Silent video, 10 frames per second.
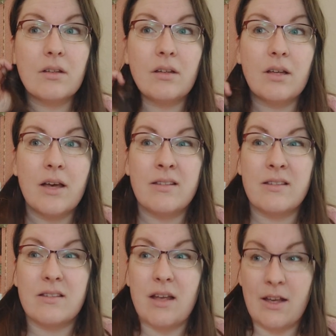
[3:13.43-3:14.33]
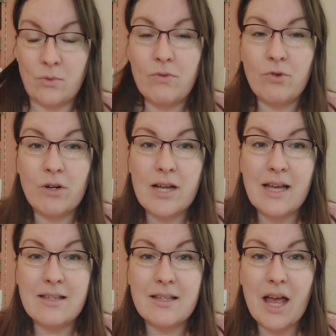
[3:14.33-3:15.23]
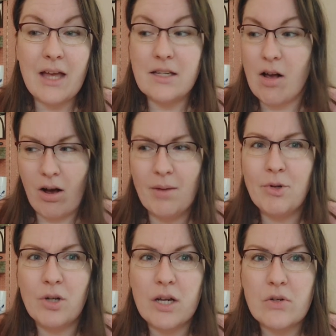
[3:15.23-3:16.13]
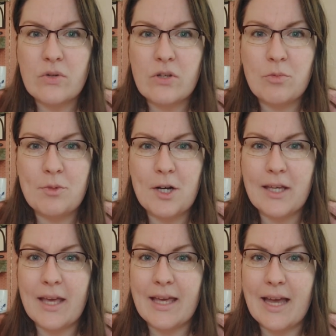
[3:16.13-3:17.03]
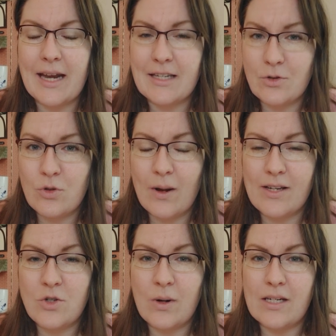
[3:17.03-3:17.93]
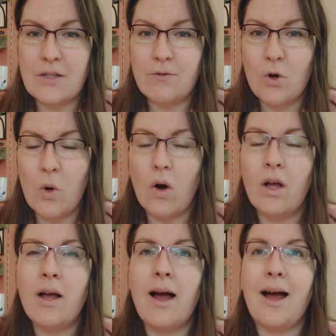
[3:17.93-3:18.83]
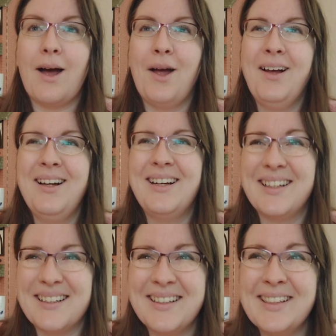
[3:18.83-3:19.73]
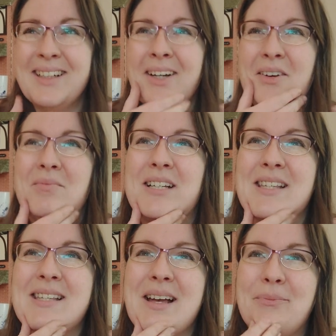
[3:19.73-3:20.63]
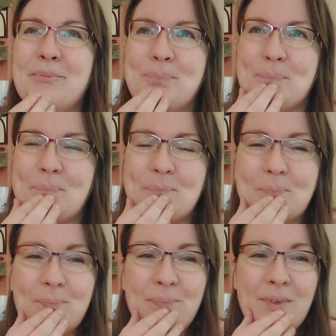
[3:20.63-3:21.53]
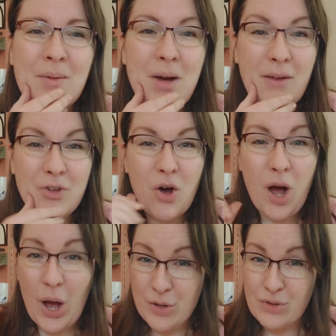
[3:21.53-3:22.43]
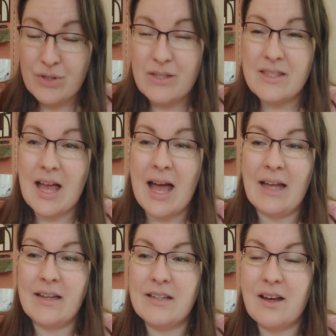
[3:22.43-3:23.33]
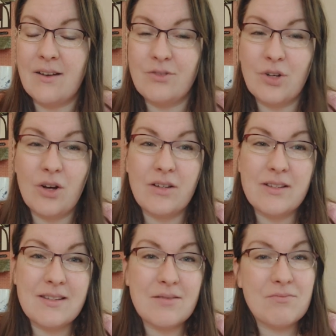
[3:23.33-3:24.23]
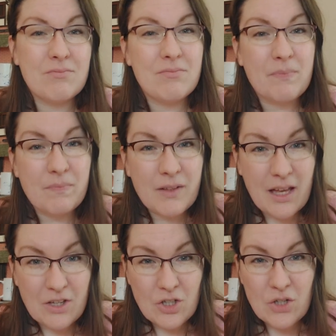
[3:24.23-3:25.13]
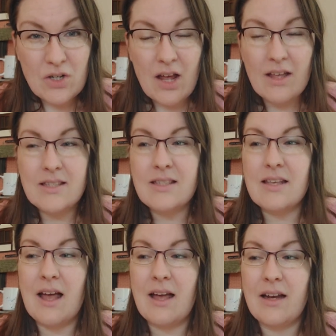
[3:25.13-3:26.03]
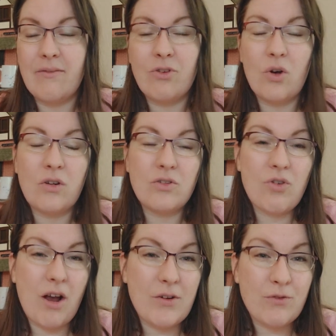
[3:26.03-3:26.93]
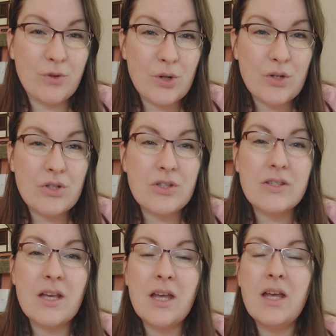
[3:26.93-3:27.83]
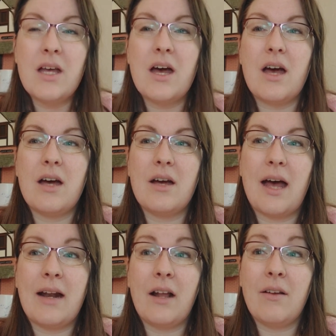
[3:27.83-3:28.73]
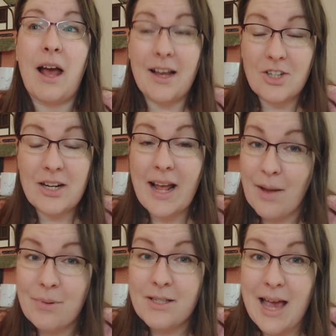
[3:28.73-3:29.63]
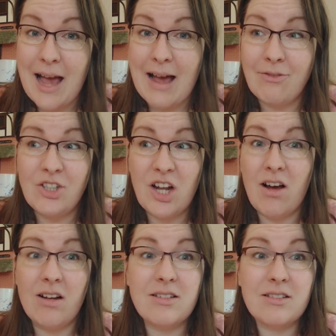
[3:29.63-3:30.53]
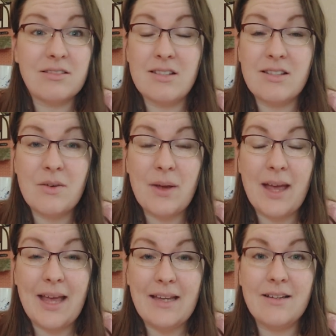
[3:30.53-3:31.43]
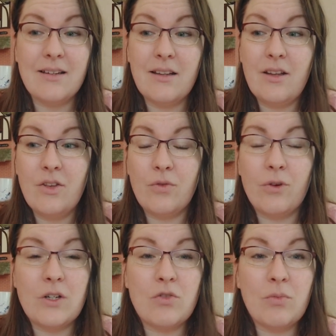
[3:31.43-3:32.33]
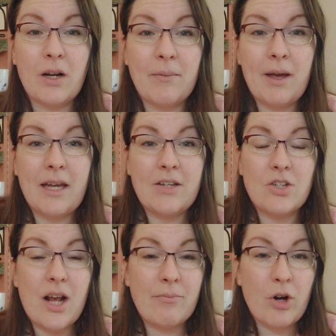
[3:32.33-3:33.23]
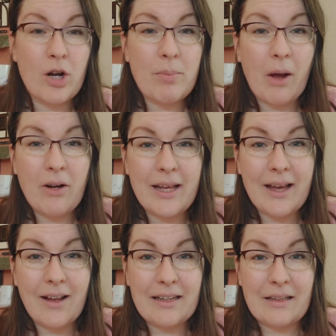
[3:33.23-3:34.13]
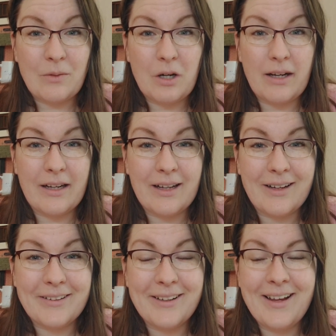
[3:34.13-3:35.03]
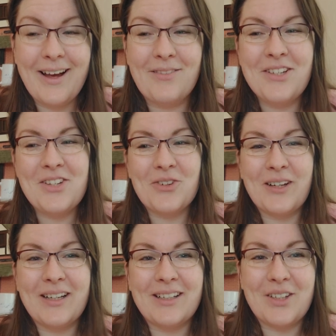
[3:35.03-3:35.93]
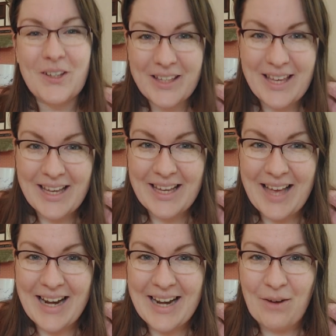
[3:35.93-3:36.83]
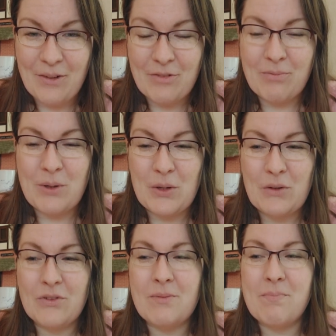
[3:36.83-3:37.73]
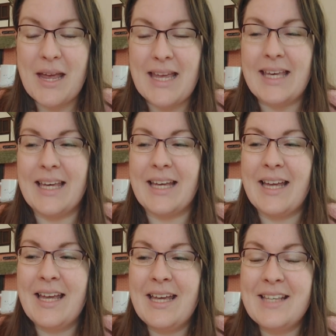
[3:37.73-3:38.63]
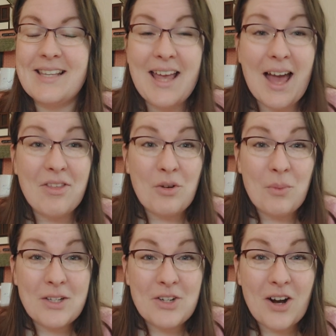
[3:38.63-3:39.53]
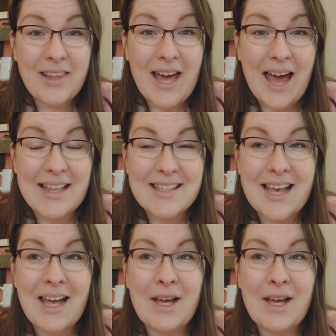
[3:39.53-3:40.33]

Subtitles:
Because, as we've already ascertained, I'm not going to a supermarket again until 2024. But I've got oats, and I've got some cashew nuts, and I've got dried fruits. And I actually happen to have lard and suet in the fridge from when I made jam roly-poly a little while ago. I'm enjoying cooking again now we've moved, and baking. So yeah, I thought we'd try that.